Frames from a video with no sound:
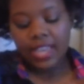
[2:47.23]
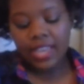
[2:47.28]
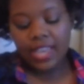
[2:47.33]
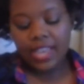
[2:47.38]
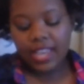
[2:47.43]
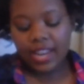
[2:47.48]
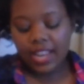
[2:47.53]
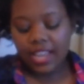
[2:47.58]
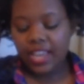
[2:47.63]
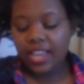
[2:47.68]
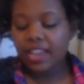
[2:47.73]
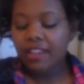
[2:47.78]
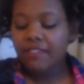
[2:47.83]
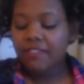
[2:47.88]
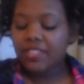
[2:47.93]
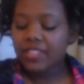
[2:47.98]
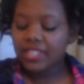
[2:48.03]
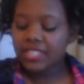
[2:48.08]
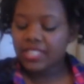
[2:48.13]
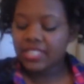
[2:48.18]
And I
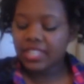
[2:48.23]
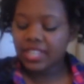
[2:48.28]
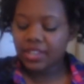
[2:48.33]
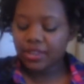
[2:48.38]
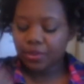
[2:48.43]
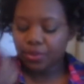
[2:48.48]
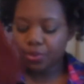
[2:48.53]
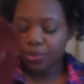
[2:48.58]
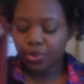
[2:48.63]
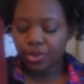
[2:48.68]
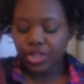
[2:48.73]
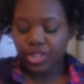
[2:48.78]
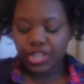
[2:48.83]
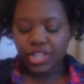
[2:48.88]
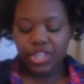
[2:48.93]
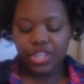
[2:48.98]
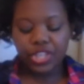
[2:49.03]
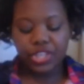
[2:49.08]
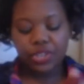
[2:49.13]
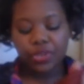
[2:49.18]
have this like really
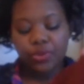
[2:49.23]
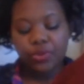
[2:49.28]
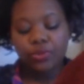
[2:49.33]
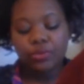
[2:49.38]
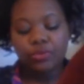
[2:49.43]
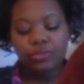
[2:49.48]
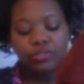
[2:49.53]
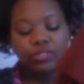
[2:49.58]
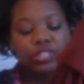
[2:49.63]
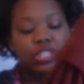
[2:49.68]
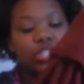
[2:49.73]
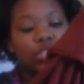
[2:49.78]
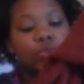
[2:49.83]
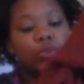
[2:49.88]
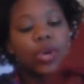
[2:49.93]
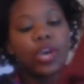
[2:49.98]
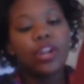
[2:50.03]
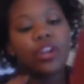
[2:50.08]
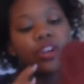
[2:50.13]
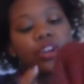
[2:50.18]
cute
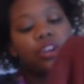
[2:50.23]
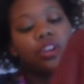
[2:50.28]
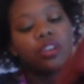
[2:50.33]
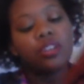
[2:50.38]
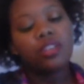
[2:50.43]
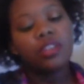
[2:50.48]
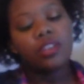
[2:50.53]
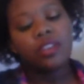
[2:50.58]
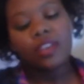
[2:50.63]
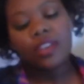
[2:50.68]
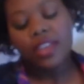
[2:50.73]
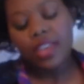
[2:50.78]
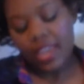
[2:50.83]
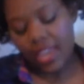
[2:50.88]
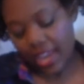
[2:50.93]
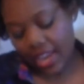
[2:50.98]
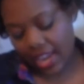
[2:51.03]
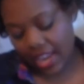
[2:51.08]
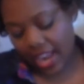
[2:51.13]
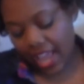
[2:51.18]
sweater
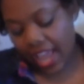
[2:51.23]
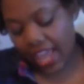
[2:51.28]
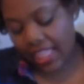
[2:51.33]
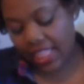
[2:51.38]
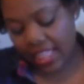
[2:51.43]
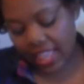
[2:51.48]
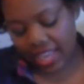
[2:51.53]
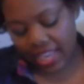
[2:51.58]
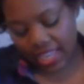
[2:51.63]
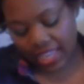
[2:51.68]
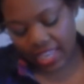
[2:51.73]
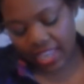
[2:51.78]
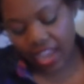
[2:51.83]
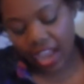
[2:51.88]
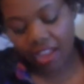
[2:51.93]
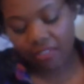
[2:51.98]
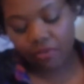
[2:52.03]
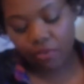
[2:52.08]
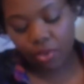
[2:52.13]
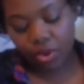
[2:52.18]
and I like it.
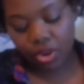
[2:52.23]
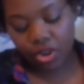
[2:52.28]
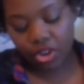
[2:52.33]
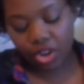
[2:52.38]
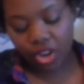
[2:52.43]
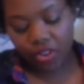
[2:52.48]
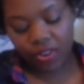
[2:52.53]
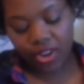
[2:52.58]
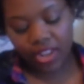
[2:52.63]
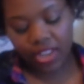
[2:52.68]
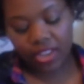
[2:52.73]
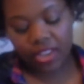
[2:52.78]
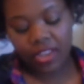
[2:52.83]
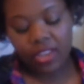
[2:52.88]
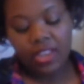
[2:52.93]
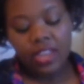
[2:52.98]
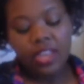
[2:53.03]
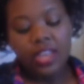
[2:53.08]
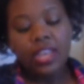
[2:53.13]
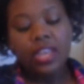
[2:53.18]
I've worn it already
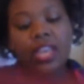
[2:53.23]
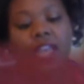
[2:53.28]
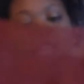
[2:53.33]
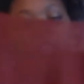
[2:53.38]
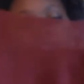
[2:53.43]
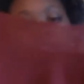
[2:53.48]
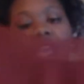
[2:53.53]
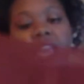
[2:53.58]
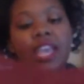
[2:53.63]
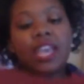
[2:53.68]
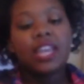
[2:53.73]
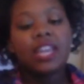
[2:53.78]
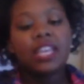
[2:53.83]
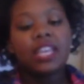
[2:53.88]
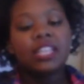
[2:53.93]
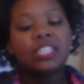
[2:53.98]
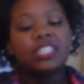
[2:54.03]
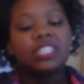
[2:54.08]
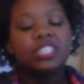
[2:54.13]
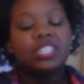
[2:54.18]
and
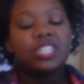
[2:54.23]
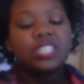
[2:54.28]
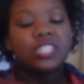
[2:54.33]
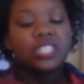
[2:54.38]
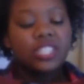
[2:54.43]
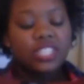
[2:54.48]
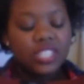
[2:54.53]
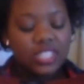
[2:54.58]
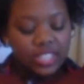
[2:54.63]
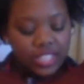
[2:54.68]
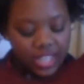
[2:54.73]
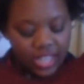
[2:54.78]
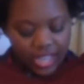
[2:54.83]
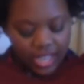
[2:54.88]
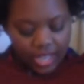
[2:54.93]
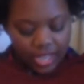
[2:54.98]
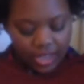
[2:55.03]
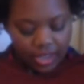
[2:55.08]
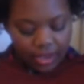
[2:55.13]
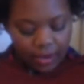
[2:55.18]
it's just this
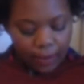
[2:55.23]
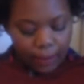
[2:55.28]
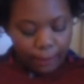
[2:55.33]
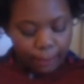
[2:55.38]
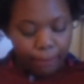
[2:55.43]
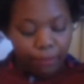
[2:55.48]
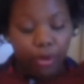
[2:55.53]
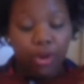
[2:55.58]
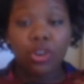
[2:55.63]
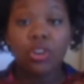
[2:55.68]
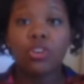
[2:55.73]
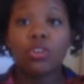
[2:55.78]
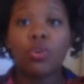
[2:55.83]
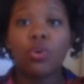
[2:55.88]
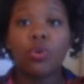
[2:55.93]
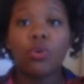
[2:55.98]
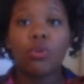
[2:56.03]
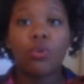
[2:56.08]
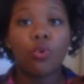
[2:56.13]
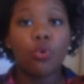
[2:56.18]
like burnt
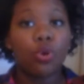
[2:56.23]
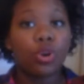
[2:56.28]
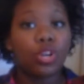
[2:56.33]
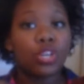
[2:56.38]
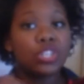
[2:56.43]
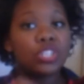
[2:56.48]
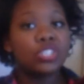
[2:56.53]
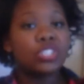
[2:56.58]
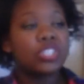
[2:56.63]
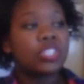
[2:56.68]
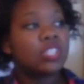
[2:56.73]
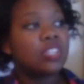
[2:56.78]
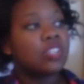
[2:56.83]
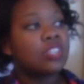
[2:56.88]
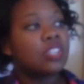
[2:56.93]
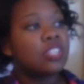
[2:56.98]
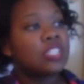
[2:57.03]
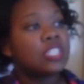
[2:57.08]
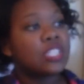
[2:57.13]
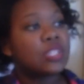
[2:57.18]
orange
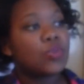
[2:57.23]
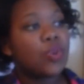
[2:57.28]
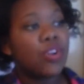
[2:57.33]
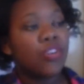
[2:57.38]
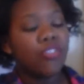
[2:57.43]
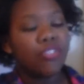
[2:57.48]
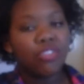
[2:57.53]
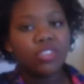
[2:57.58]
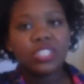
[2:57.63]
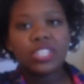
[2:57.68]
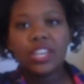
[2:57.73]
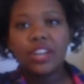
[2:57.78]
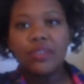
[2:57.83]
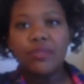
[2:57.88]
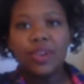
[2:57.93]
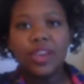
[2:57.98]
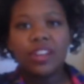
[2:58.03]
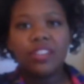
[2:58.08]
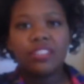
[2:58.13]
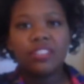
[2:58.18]
sweater. It looks kind
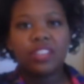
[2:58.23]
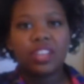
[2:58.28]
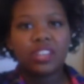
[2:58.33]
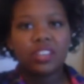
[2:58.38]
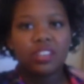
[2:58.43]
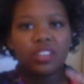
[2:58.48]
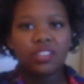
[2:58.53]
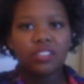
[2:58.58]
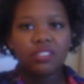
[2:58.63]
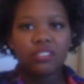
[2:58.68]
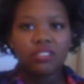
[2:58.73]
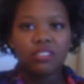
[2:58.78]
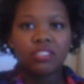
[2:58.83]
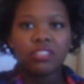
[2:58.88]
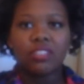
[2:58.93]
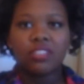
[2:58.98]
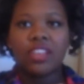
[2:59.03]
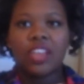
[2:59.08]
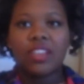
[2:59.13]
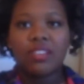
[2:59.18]
of red in like
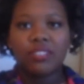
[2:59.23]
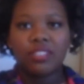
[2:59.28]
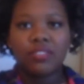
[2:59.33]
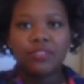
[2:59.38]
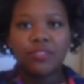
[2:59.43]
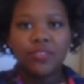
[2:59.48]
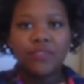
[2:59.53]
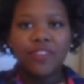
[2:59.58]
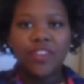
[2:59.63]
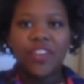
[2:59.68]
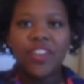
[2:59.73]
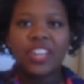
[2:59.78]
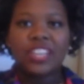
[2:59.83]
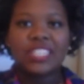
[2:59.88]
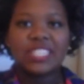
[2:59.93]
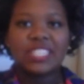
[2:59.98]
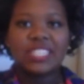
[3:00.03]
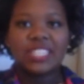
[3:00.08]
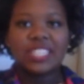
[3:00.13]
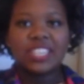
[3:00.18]
the viewfinder. I
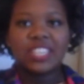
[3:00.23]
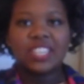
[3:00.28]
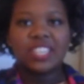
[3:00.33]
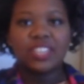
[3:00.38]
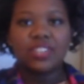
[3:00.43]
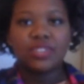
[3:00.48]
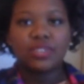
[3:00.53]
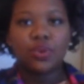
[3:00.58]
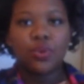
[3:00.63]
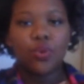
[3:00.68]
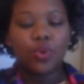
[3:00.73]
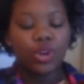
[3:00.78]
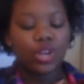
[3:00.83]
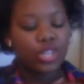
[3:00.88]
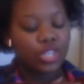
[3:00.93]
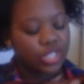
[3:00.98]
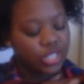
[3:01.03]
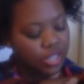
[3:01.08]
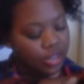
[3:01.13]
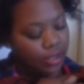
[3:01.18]
can see it. It looks
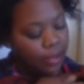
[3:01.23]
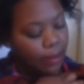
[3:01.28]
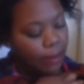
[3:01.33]
orange,